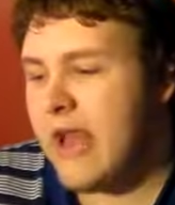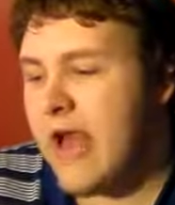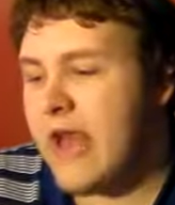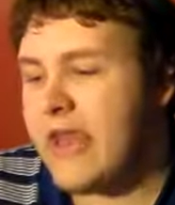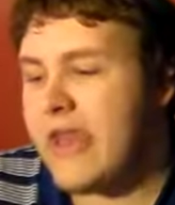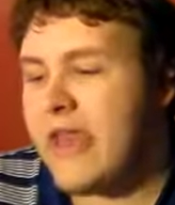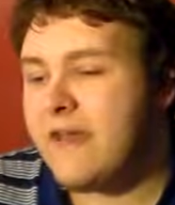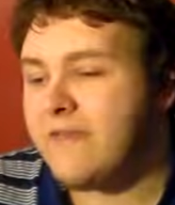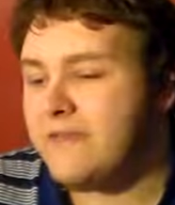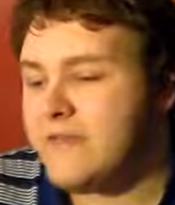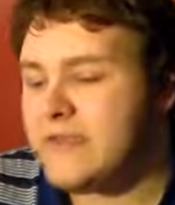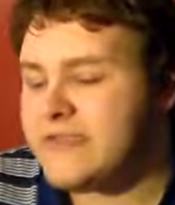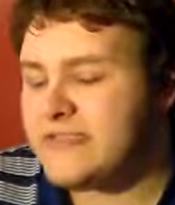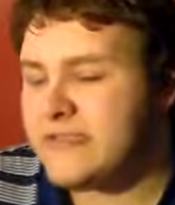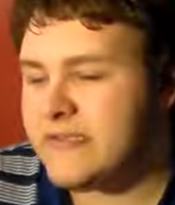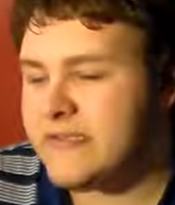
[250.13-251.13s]
I have
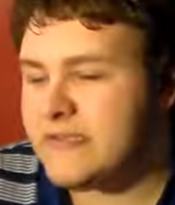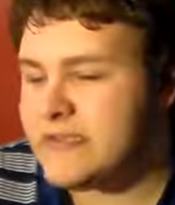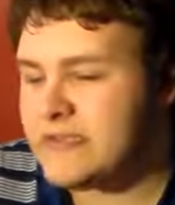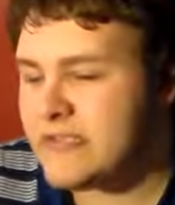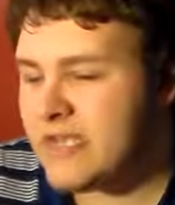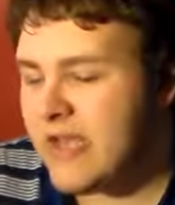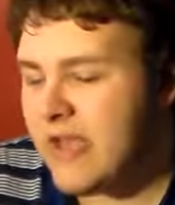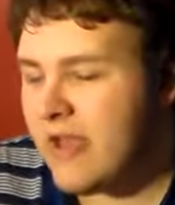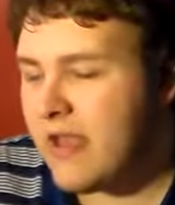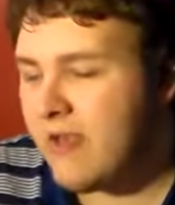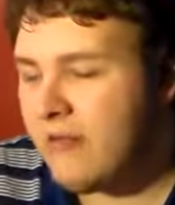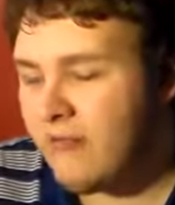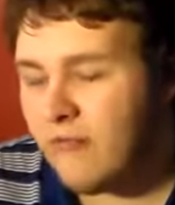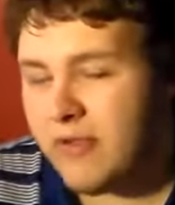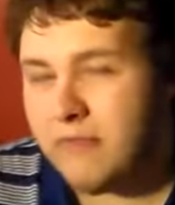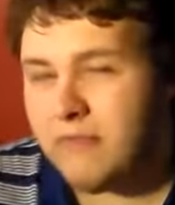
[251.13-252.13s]
recently just,
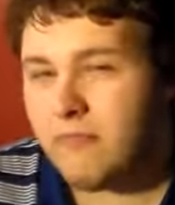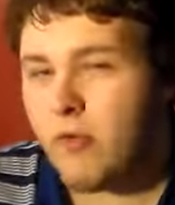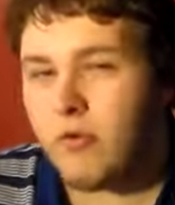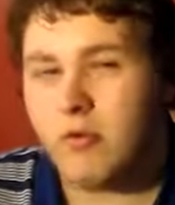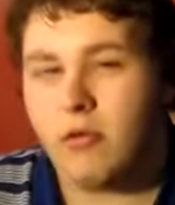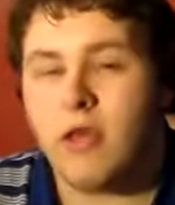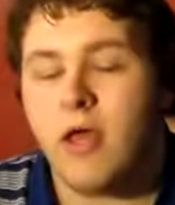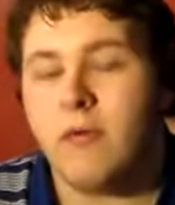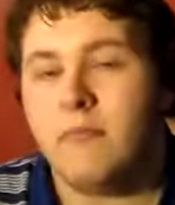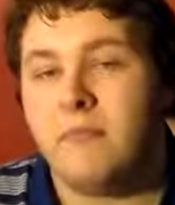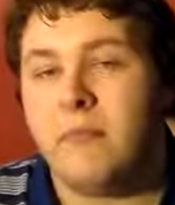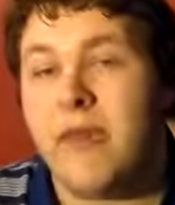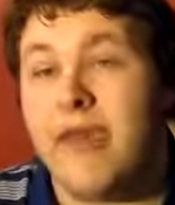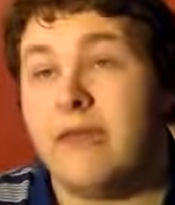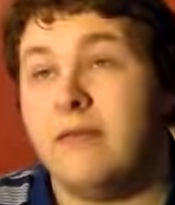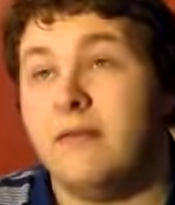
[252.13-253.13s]
when Mortal
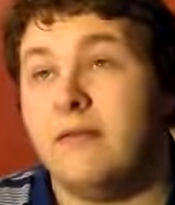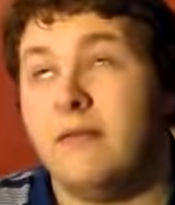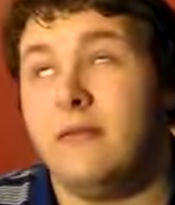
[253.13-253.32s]
Kombat